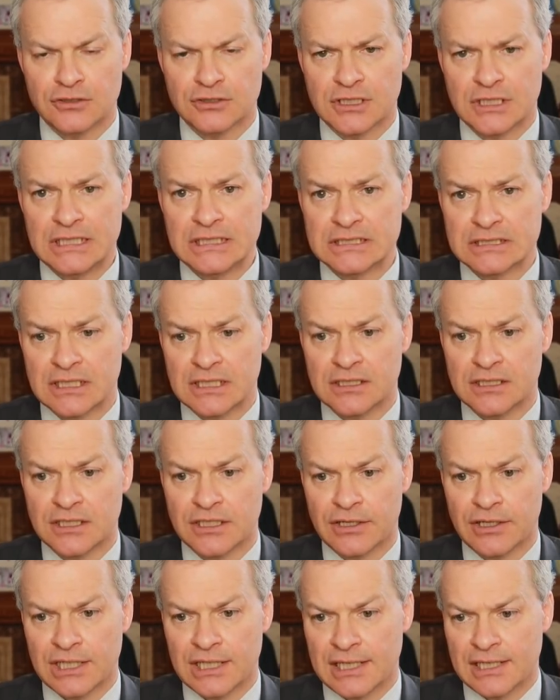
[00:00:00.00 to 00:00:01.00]
so he's certainly
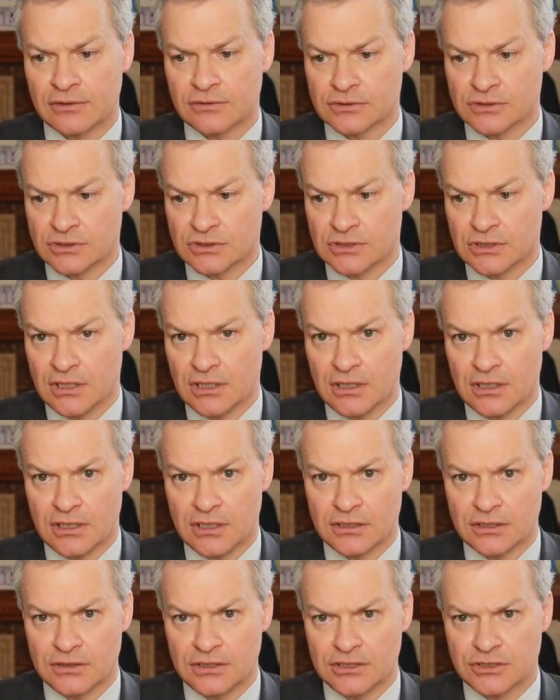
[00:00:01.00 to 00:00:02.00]
going out.
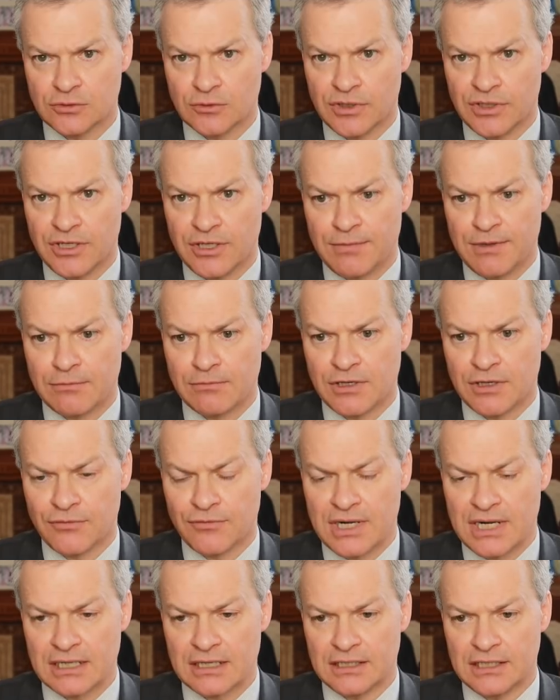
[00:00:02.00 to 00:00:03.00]
I don't need to worry about my
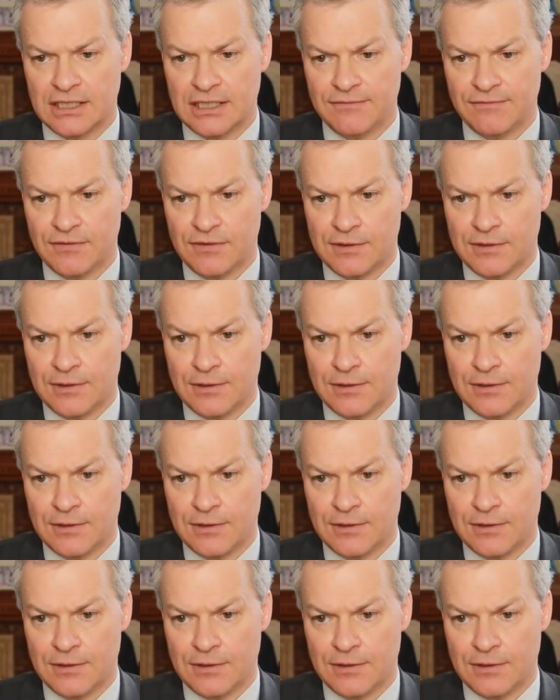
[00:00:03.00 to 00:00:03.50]
rack leave.